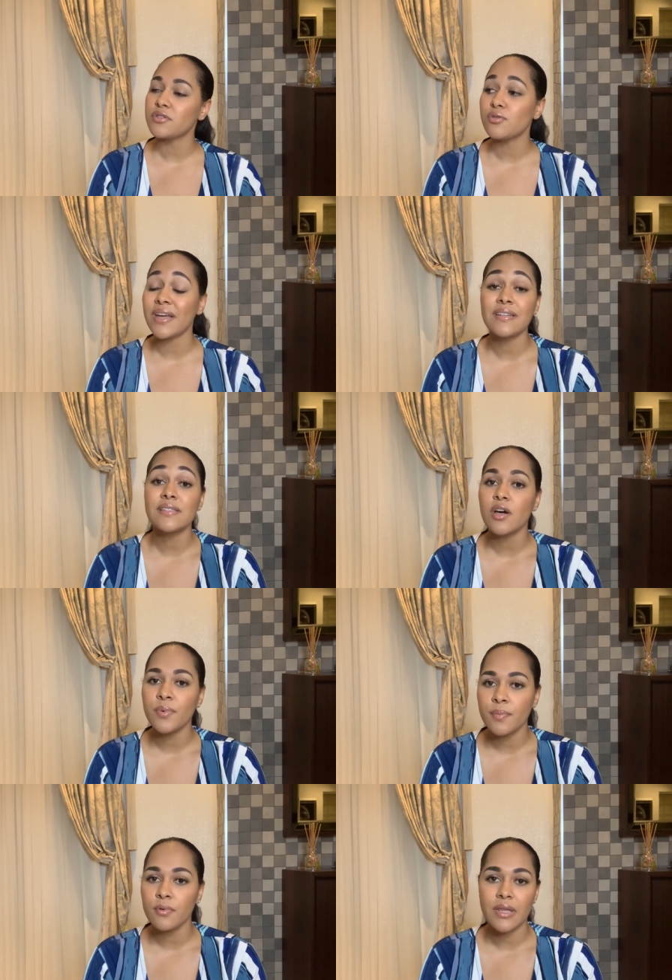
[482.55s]
So I didn't tell
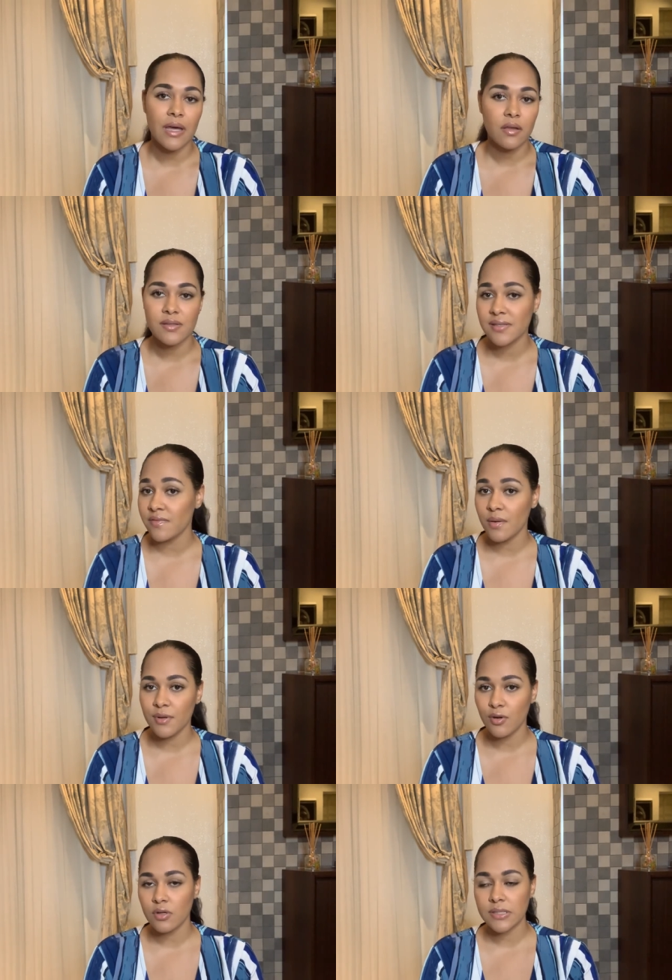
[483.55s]
people that Ziva
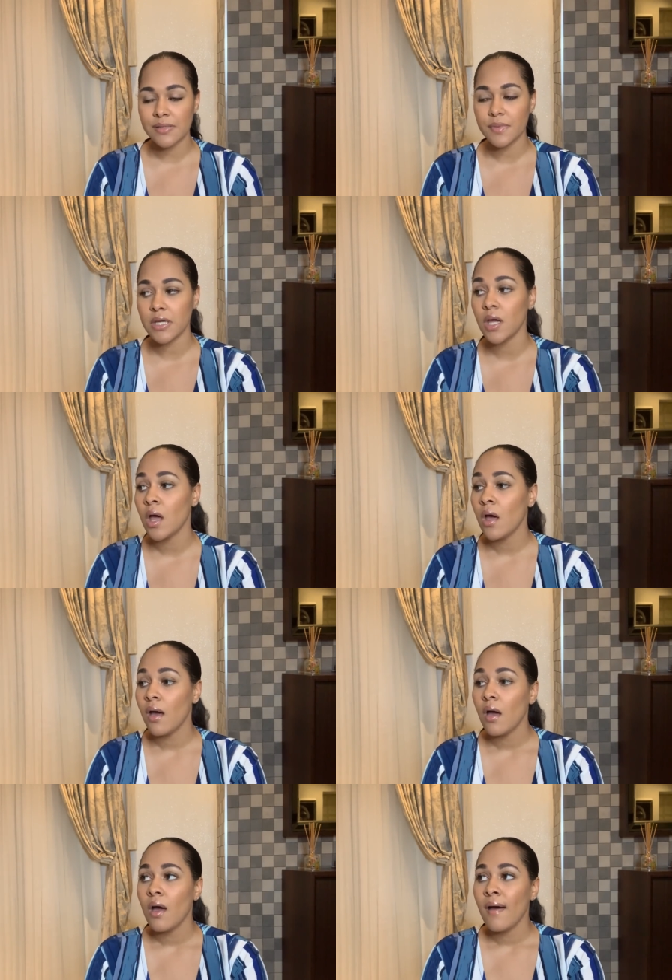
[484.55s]
belonged to me.
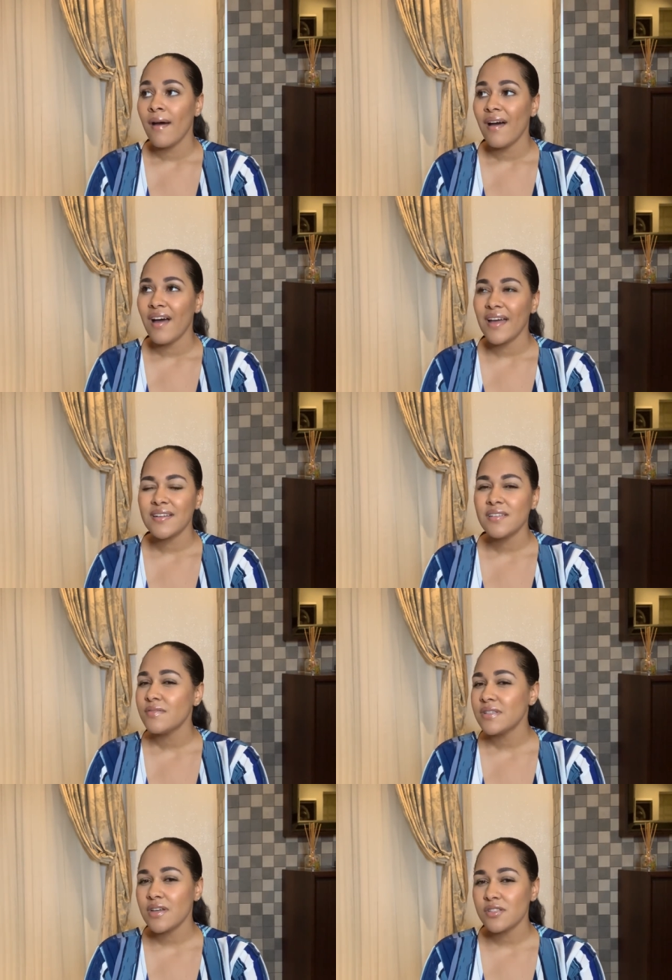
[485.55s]
I didn't
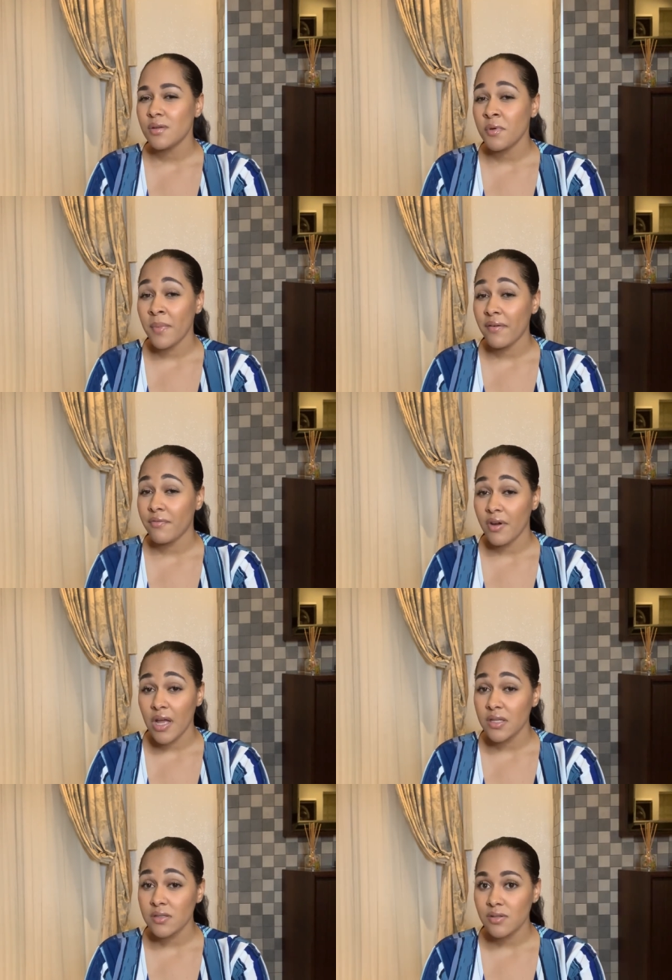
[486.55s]
even tell some of my
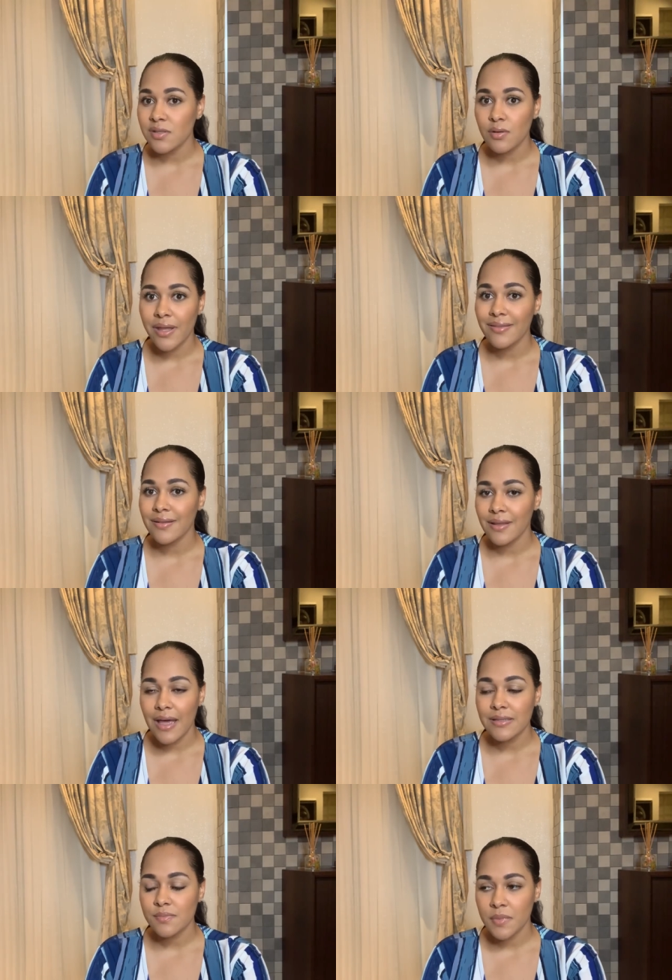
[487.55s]
friends until like the
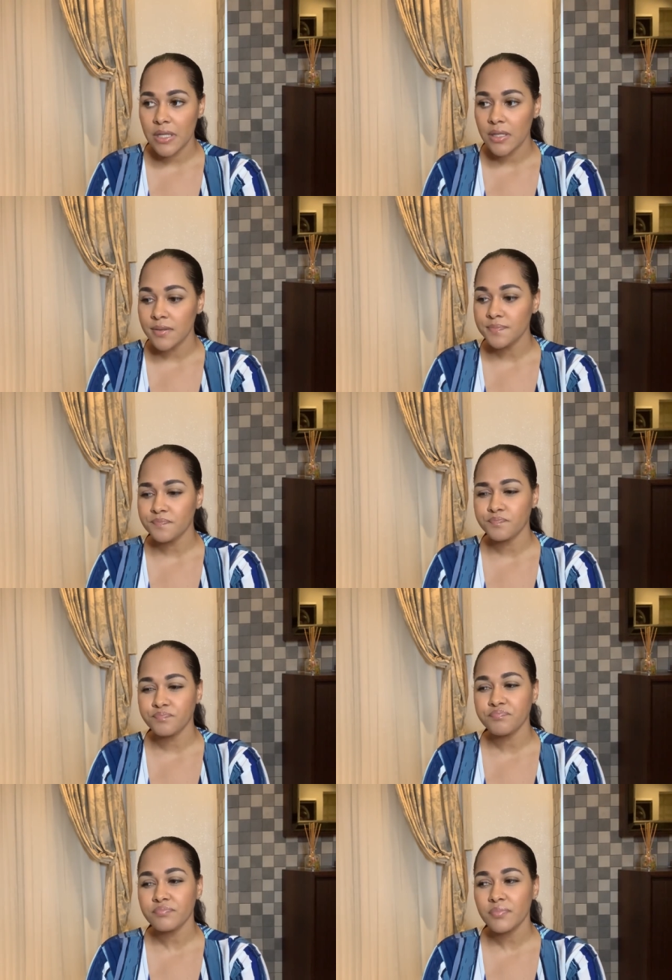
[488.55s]
last minute.
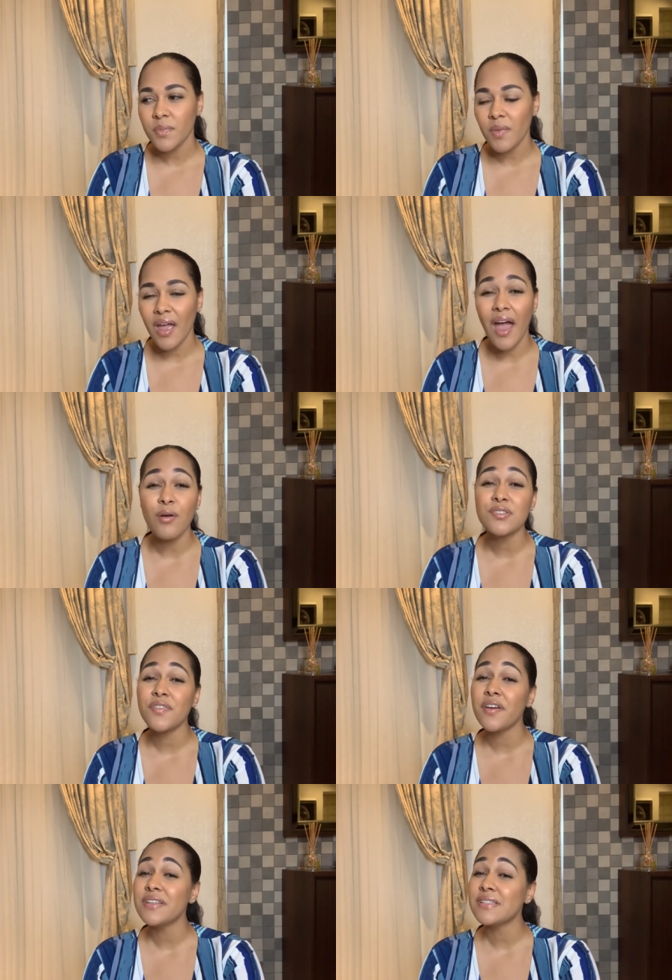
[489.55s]
I was
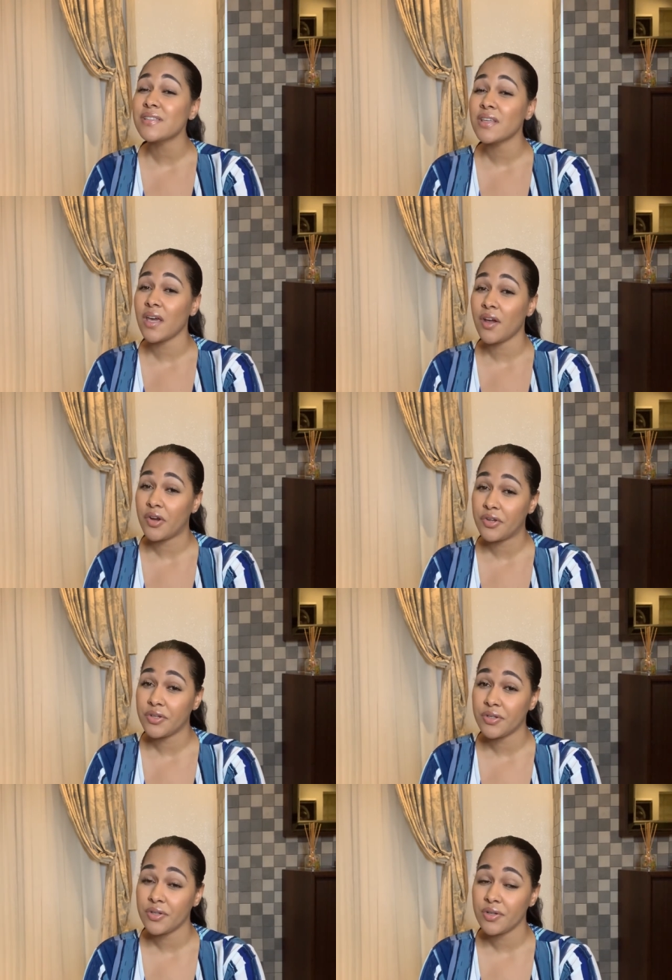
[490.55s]
very scared
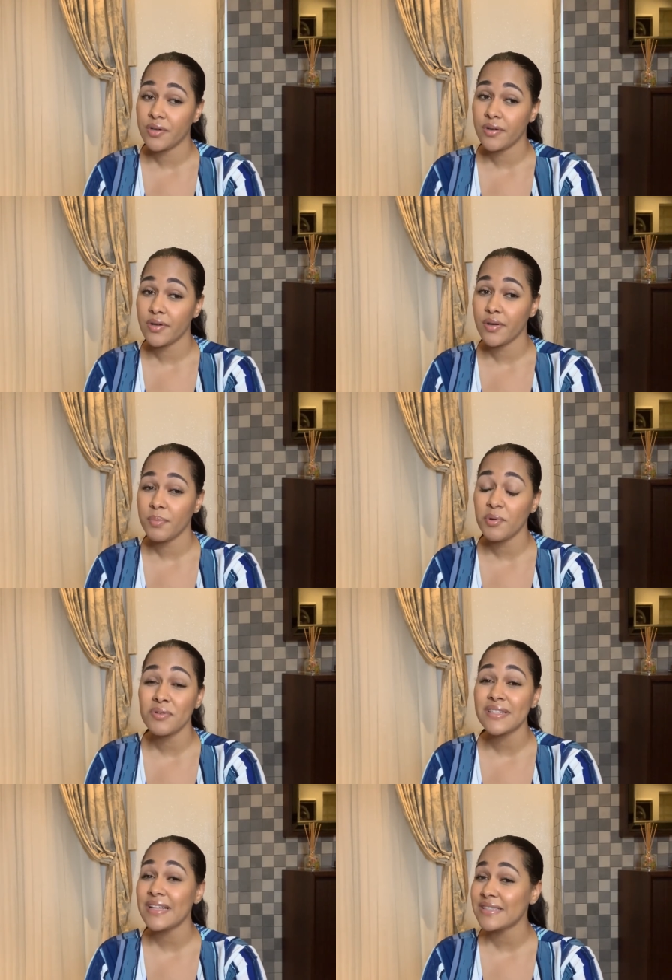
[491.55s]

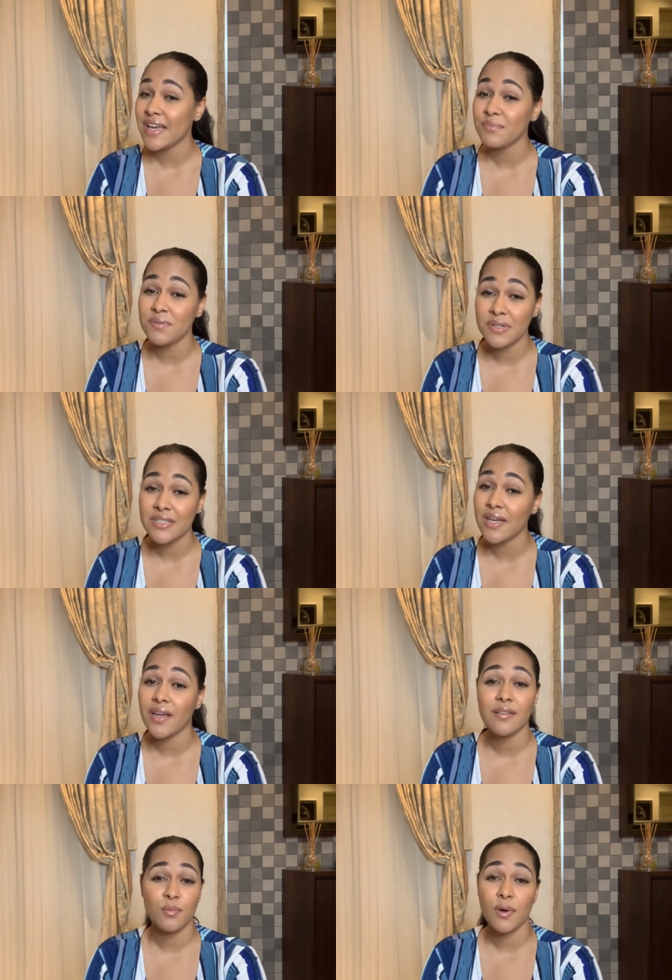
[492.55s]
because that time the
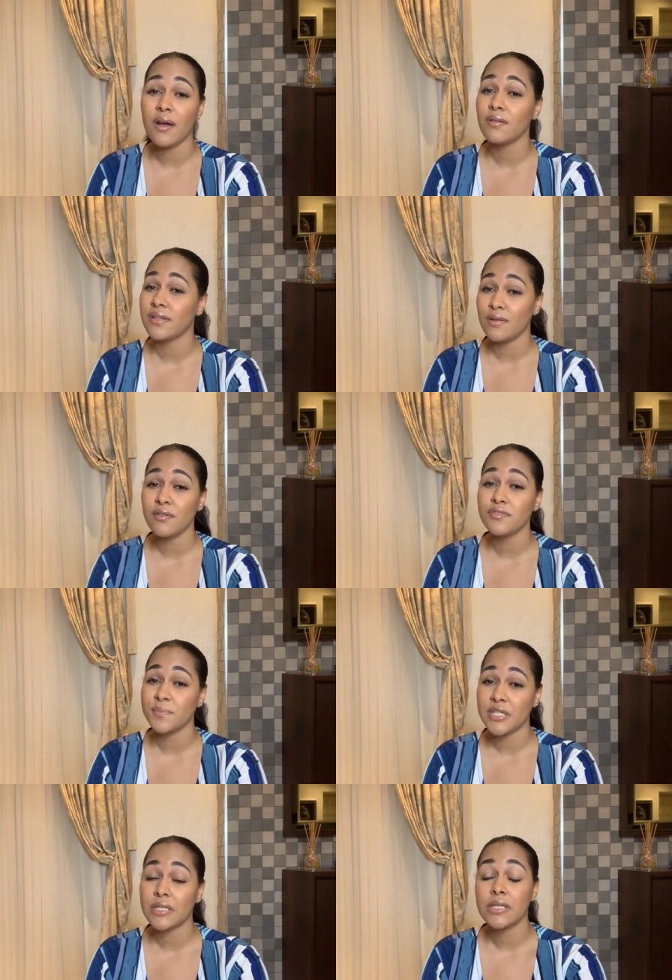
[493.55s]
media, wow, they loved
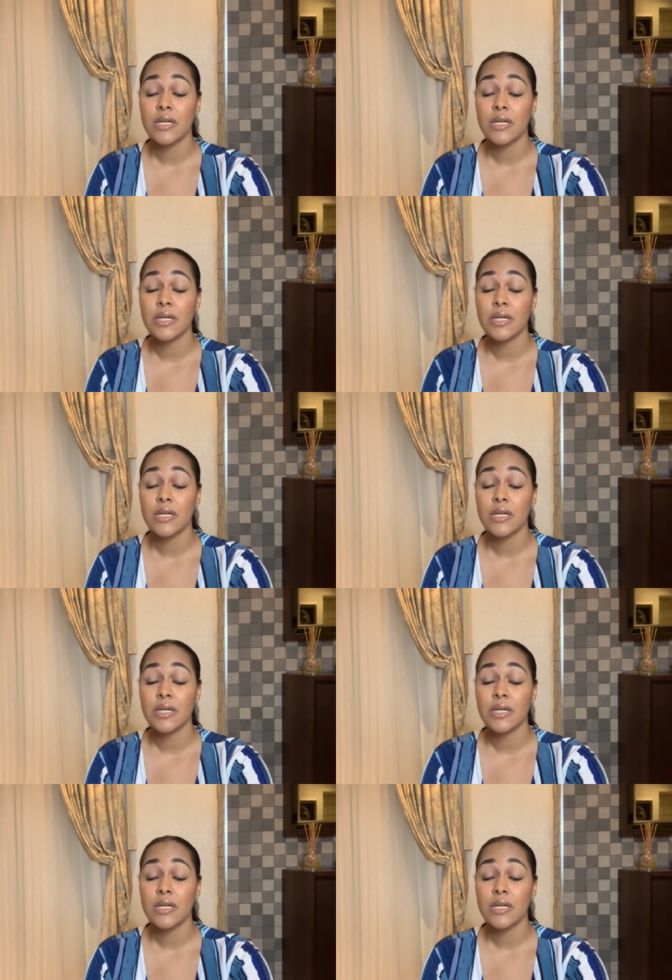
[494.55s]
me.